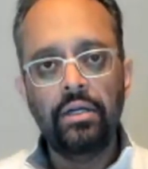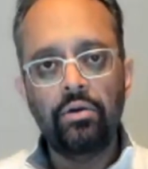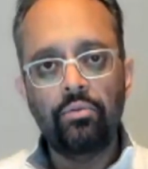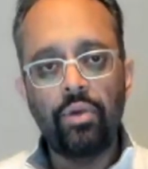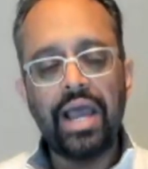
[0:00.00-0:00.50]

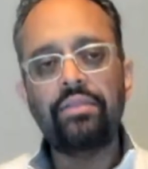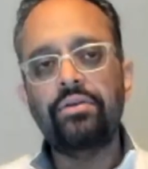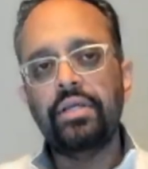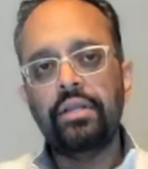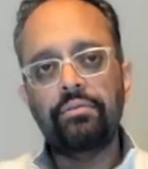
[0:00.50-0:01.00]
Rather
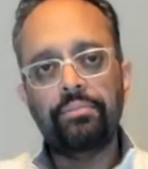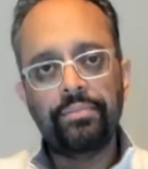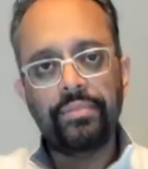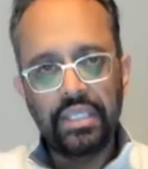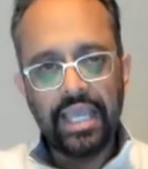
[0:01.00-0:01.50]
than an
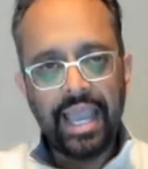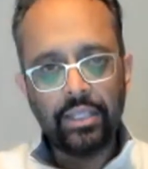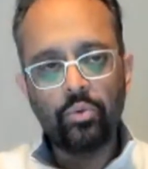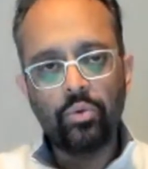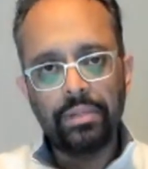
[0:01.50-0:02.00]

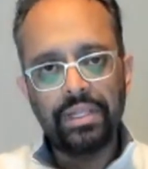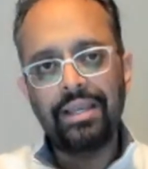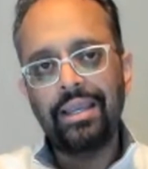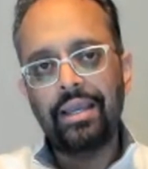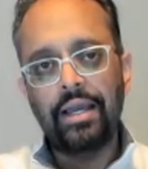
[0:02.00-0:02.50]
annual
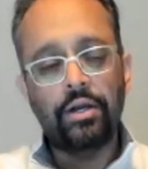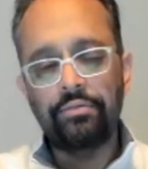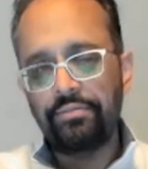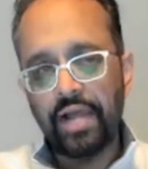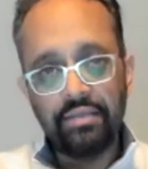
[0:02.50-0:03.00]
plan or
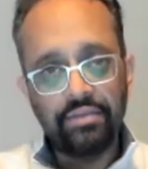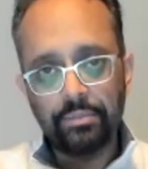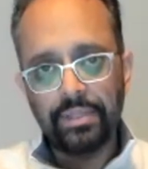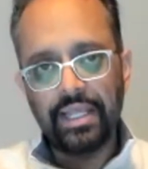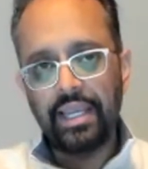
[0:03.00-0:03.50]
5-year
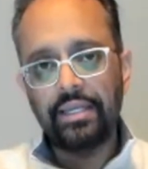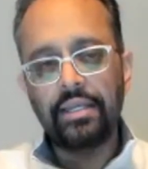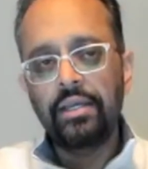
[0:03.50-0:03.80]
plan